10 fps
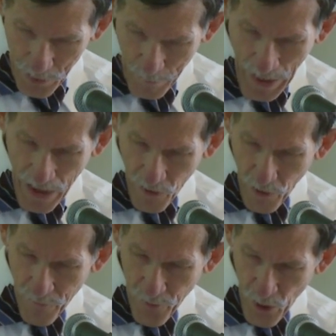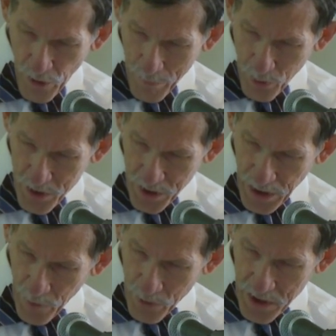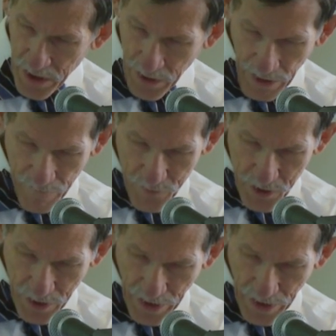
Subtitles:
The matter of further proceeding was then left to the